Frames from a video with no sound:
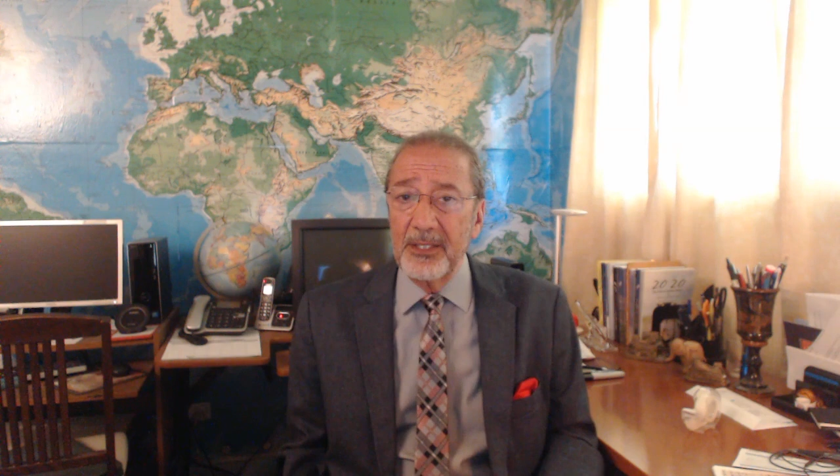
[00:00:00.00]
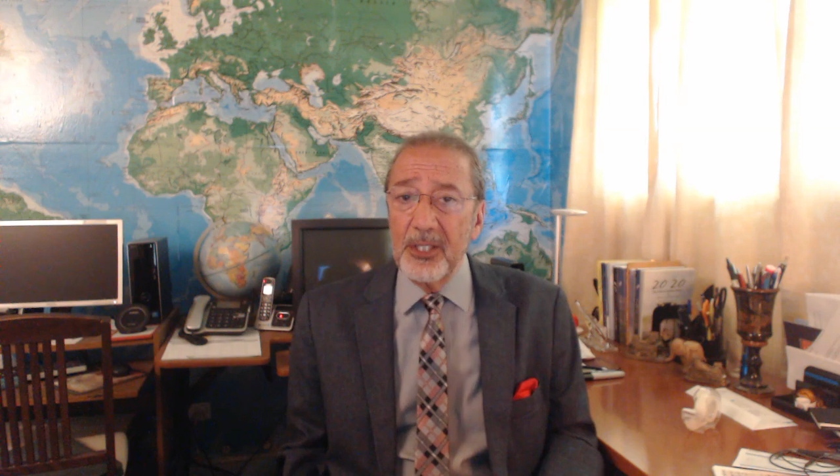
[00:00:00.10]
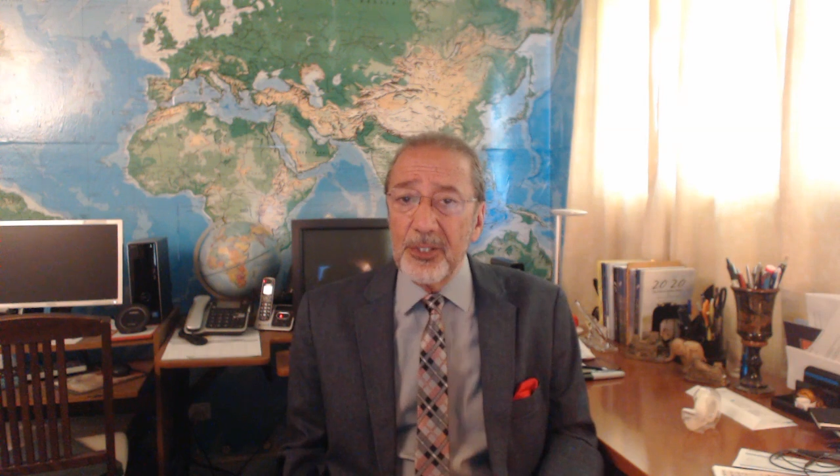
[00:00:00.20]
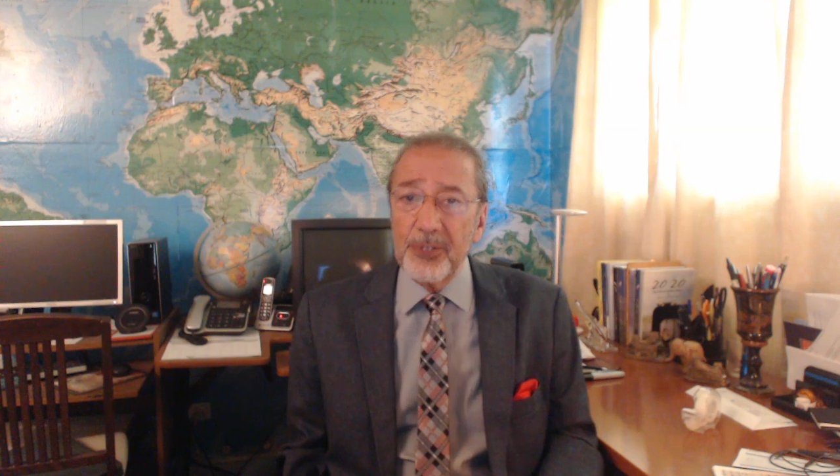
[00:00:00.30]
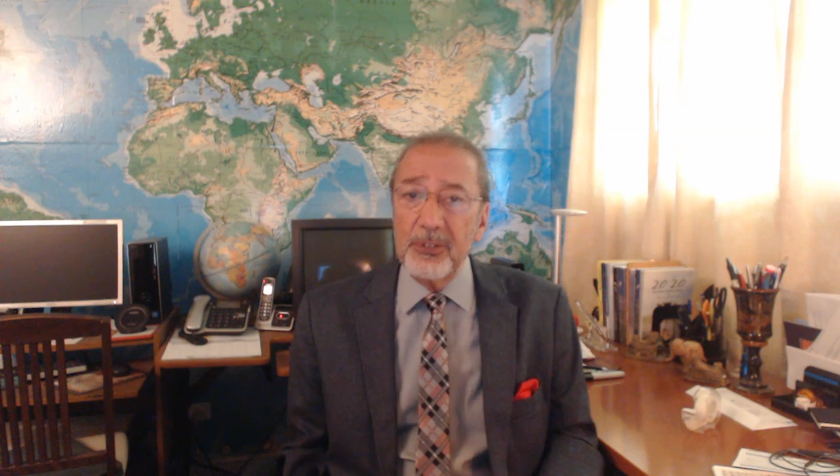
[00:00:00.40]

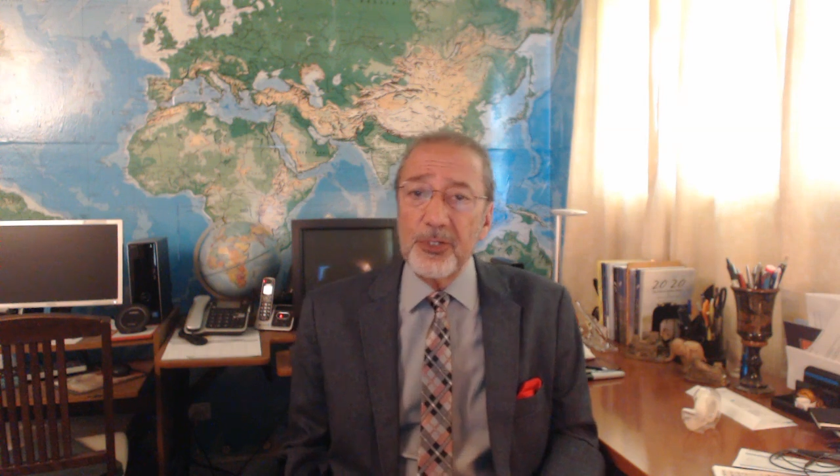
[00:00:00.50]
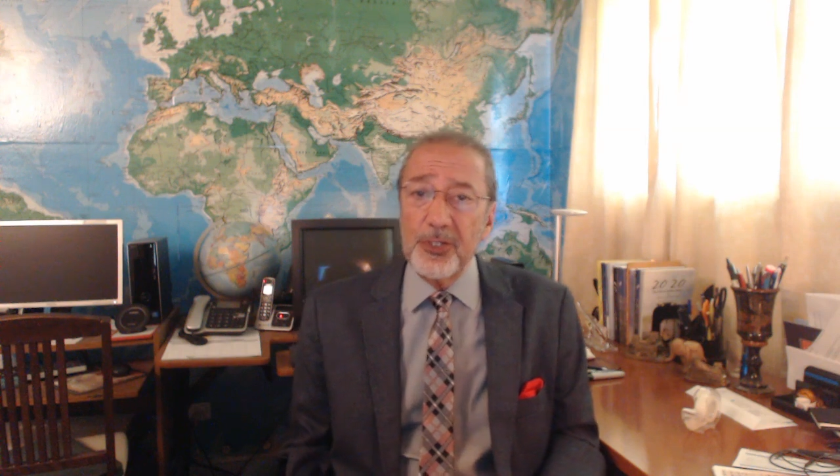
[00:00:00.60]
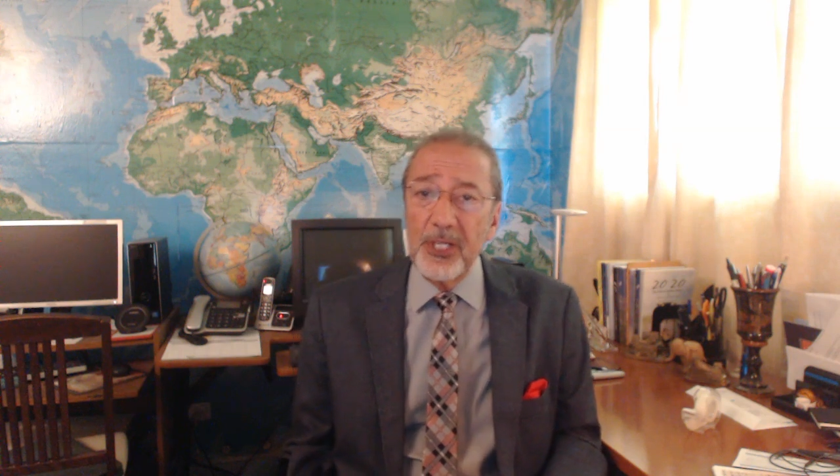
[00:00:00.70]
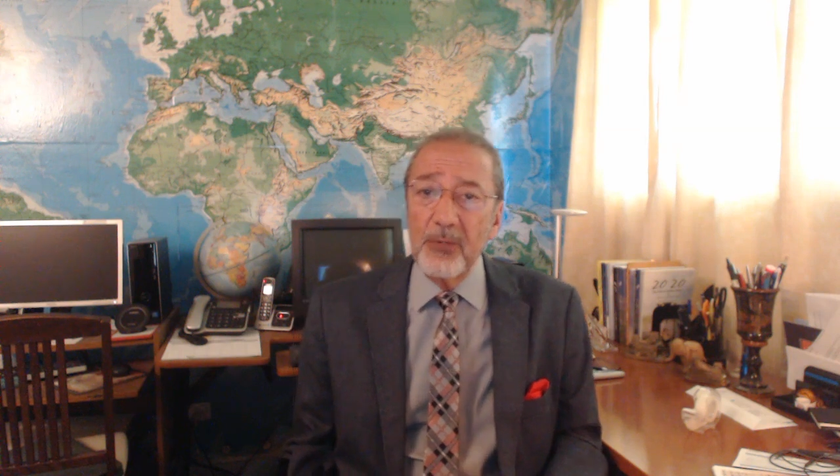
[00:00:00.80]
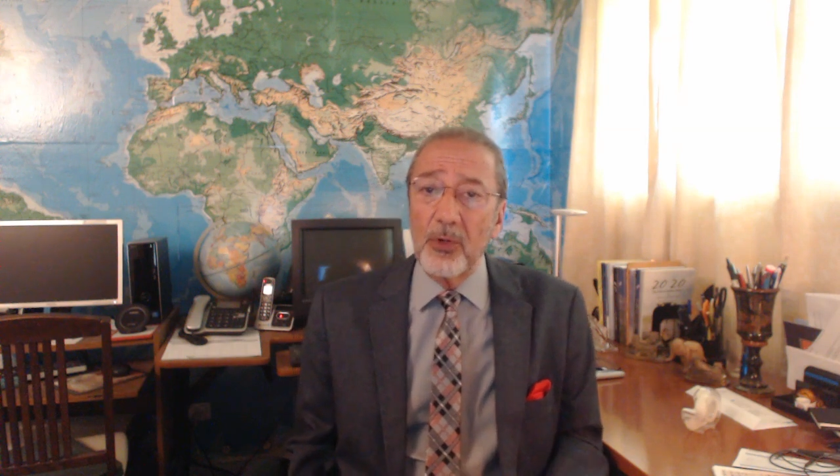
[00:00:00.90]
this
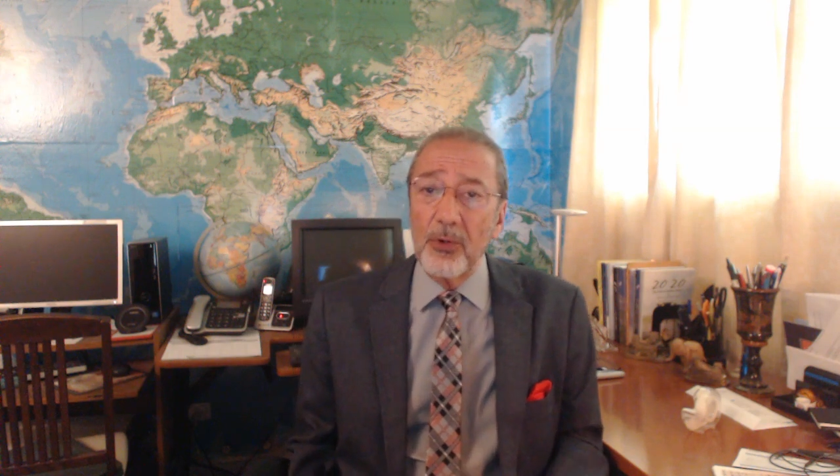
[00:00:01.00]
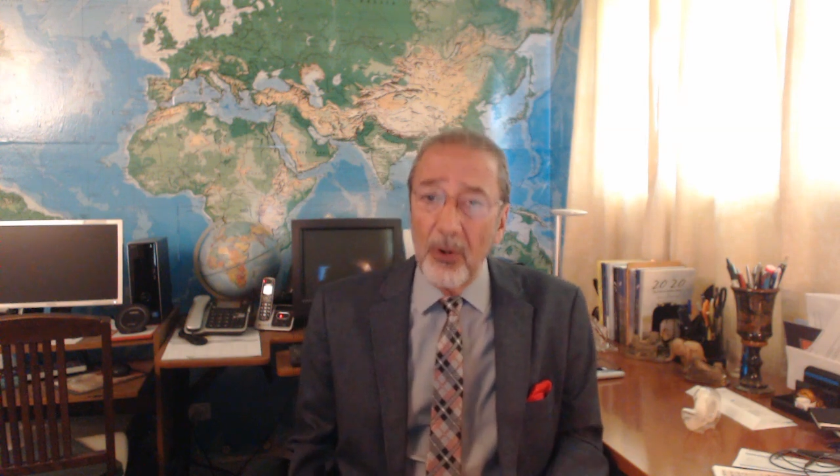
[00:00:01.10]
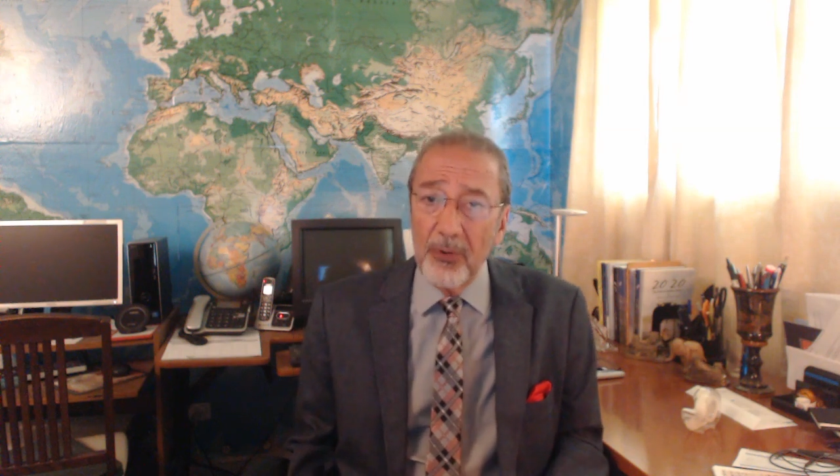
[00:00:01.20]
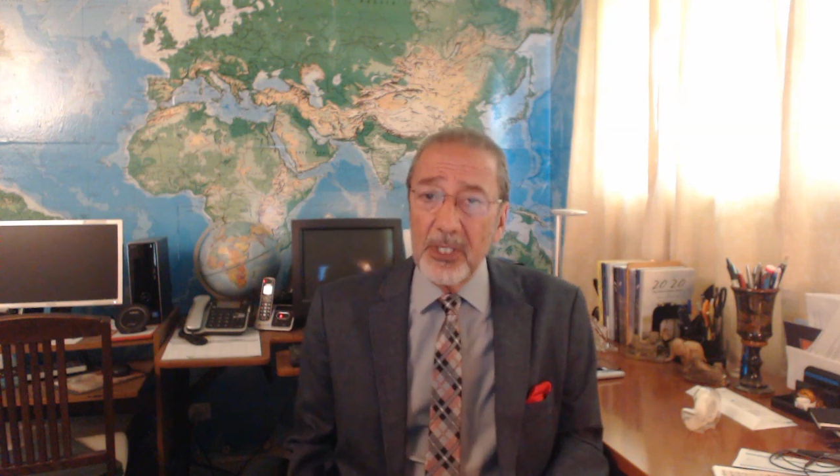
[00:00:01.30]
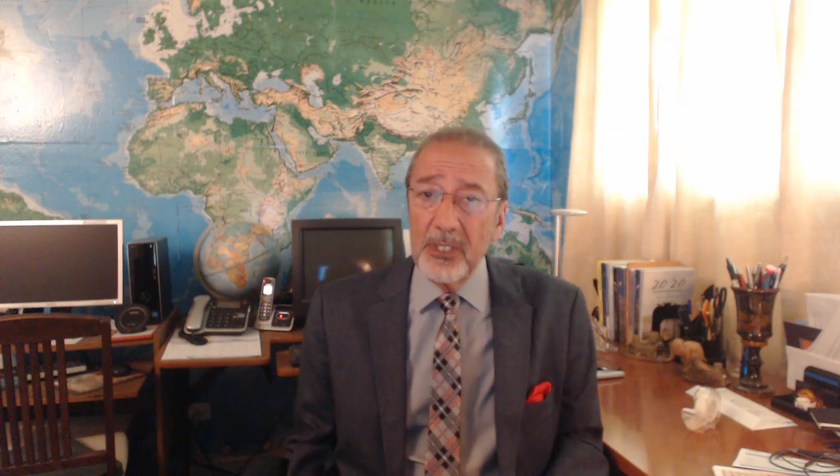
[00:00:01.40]
regime
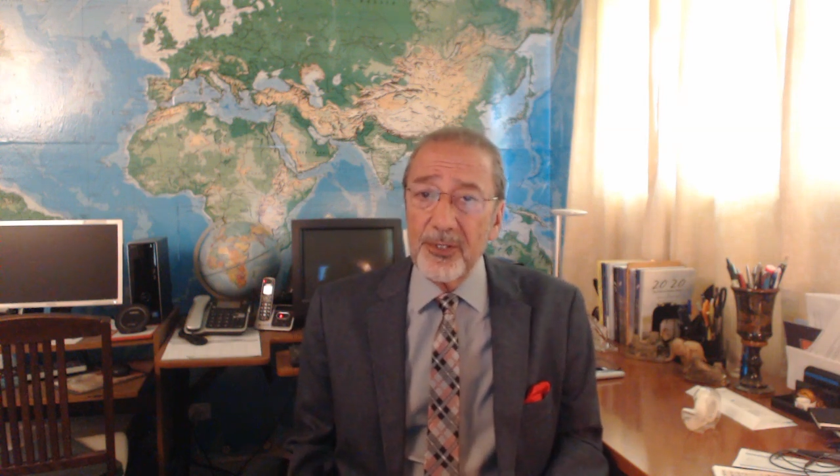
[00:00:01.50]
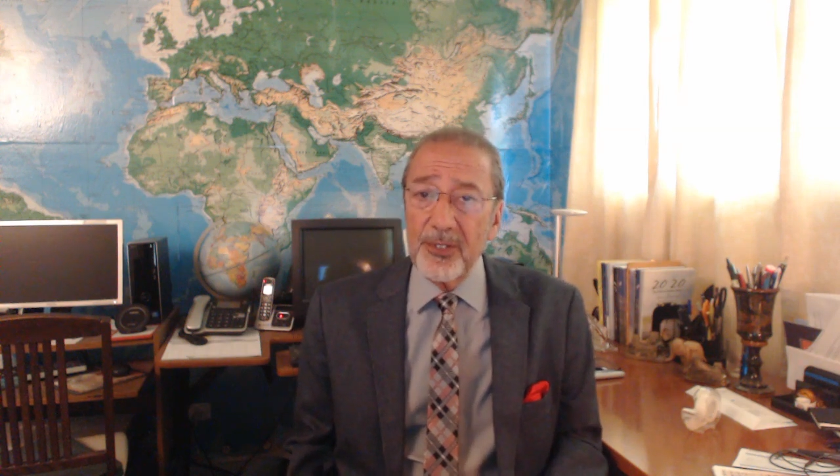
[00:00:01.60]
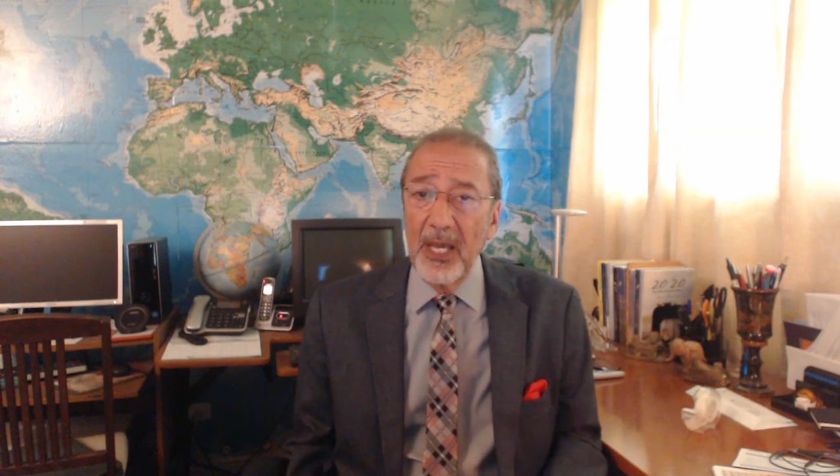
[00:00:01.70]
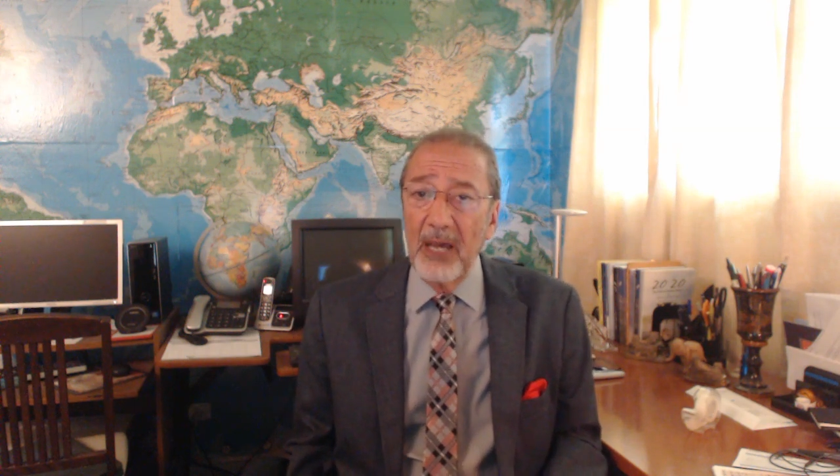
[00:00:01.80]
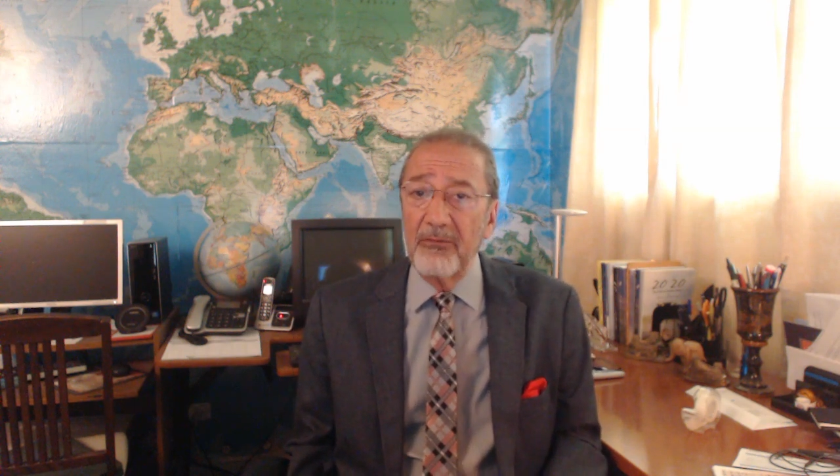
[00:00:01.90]

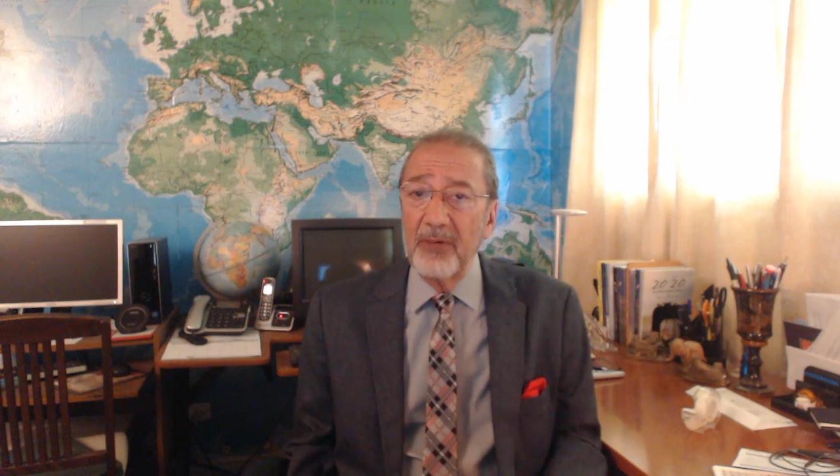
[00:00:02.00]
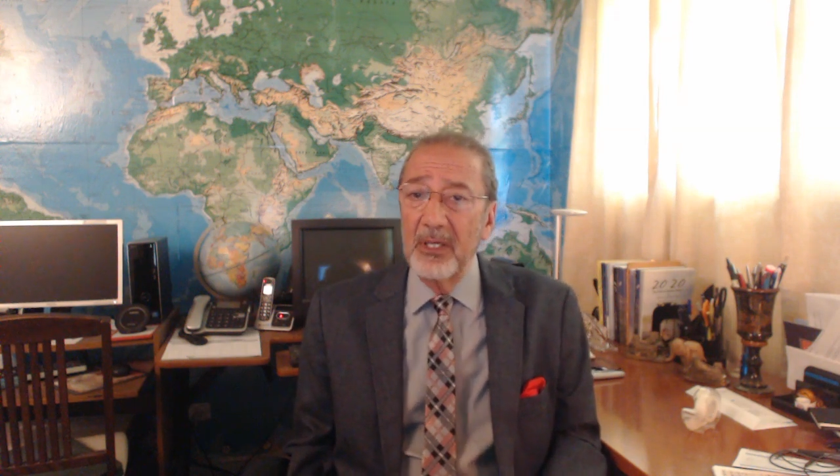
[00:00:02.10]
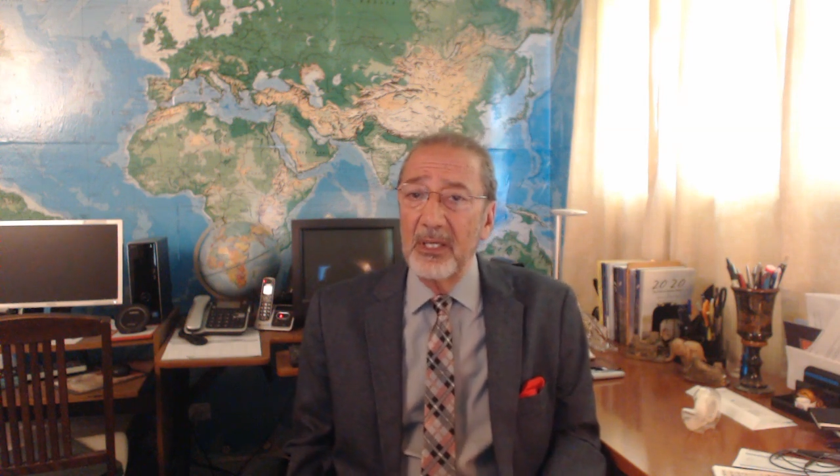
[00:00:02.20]
cronies have